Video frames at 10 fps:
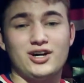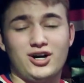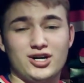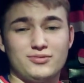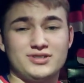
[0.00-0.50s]

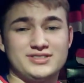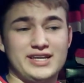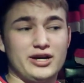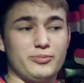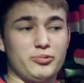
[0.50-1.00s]
Ottawa's
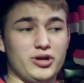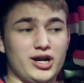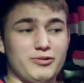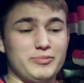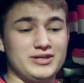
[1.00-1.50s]
there, but when
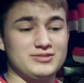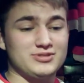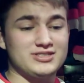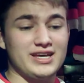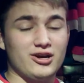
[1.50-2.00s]
Ottawa makes a
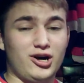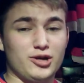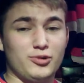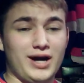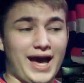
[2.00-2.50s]
mistake,
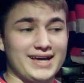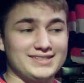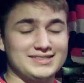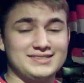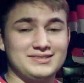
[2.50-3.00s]
Ottawa
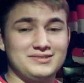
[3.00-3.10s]
has